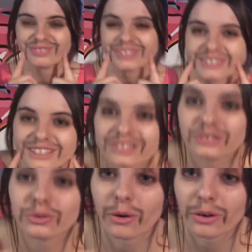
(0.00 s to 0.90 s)
this is
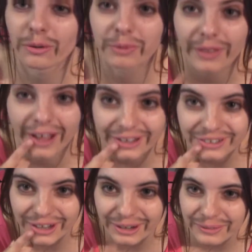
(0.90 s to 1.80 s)
drawn on with
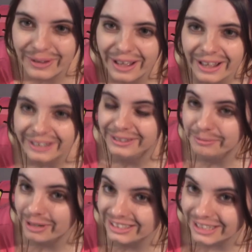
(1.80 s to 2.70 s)
eyeshadow, the
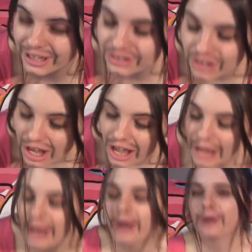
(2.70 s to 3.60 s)
mustache.
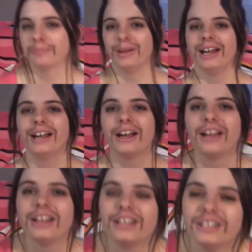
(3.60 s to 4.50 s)
I'm
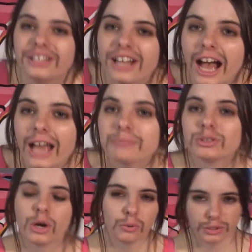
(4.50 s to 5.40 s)

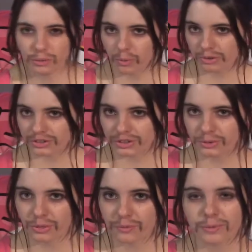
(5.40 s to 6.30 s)
Toki
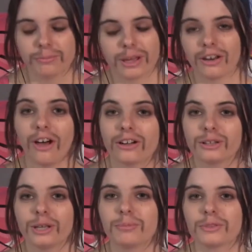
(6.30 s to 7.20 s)
Wartooth from
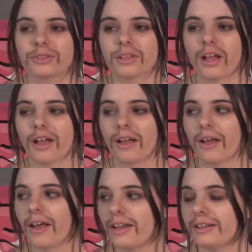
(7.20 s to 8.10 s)
Metalocalypse.
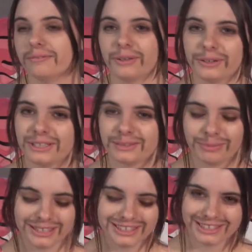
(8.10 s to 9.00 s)
Very
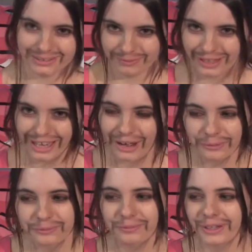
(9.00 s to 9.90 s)
specific
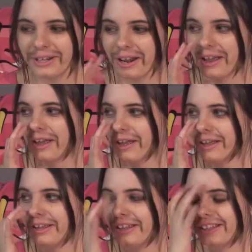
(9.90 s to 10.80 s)
outfit.
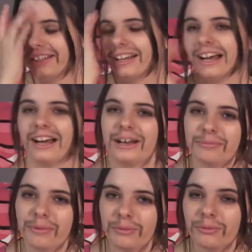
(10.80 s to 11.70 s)

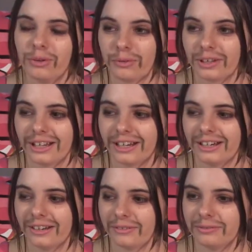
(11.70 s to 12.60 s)
If you don't get
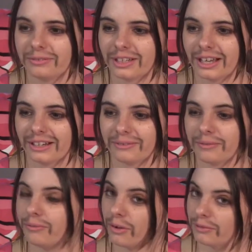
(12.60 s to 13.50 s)
it, it would kind of
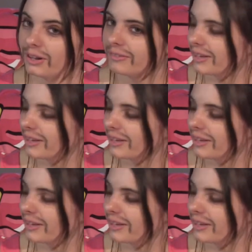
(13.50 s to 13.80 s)
involve a lot of